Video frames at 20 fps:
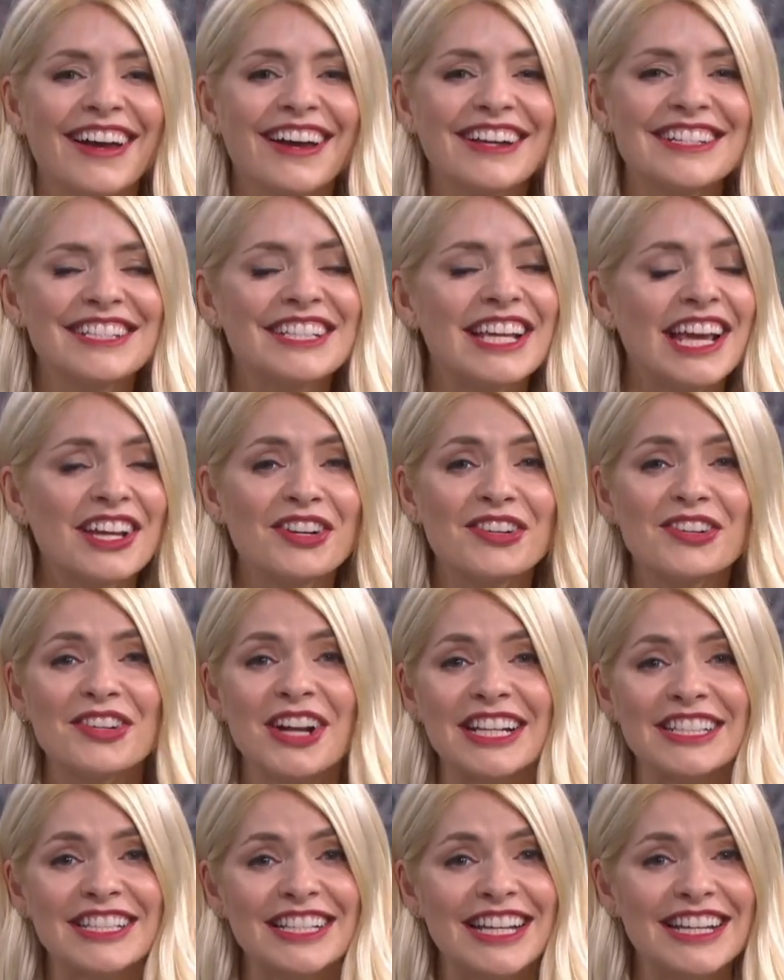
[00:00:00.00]
Uh, Shane,
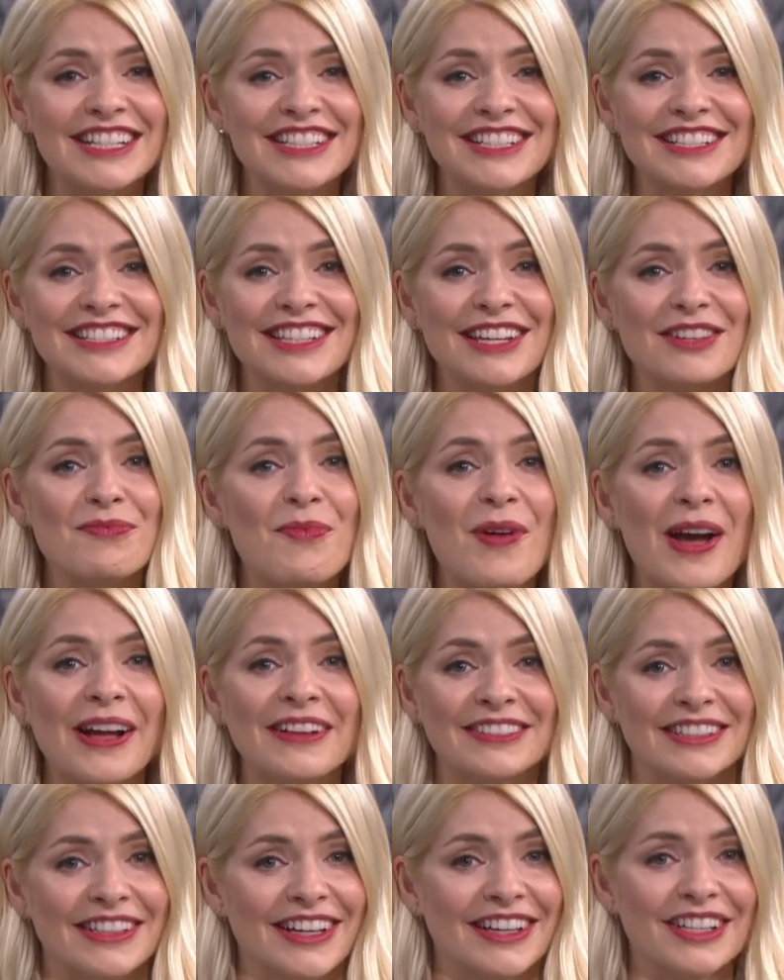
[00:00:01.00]
congratulations and
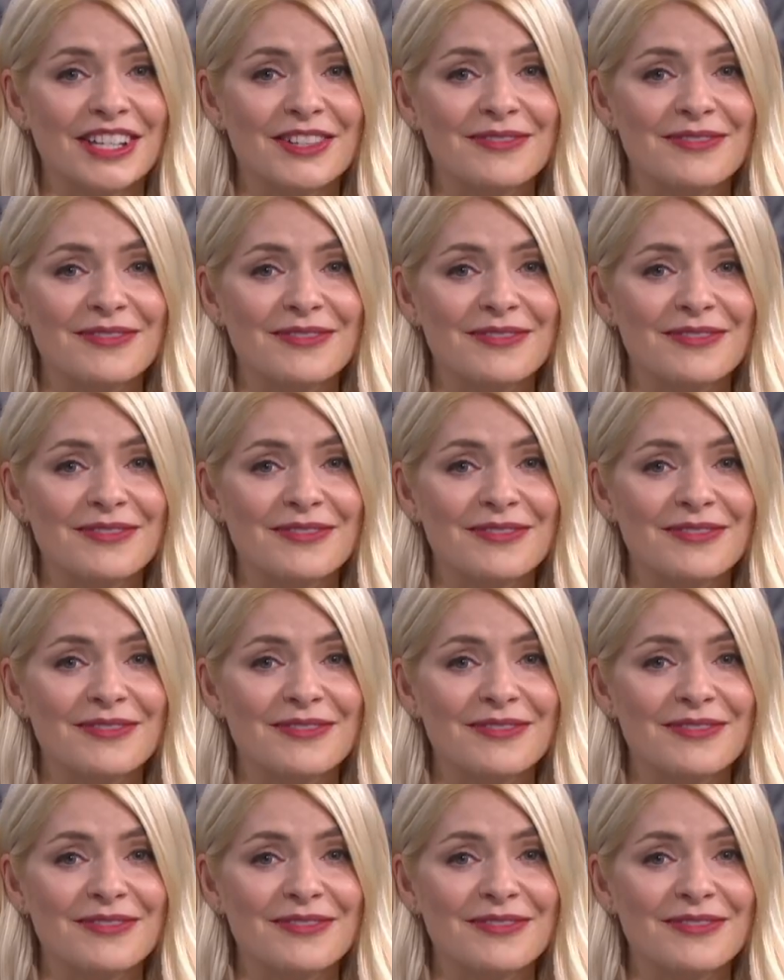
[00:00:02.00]
well done. You